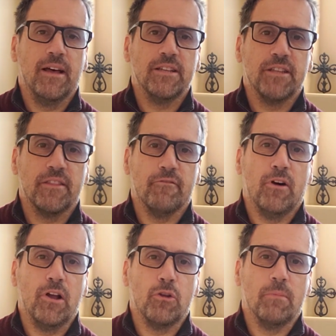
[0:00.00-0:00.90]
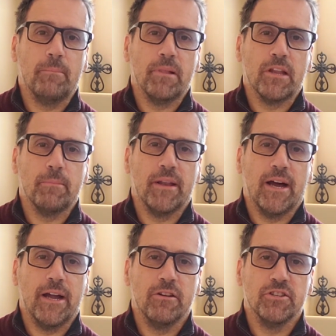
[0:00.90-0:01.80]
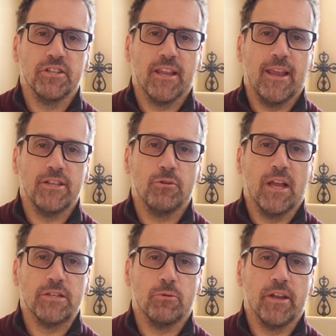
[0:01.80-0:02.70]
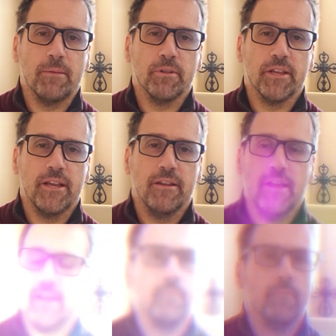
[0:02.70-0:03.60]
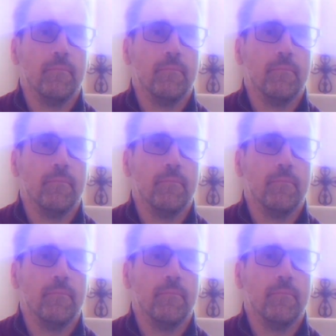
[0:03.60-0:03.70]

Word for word: I'll set the volume up a little bit higher just in case you guys weren't able to hear that.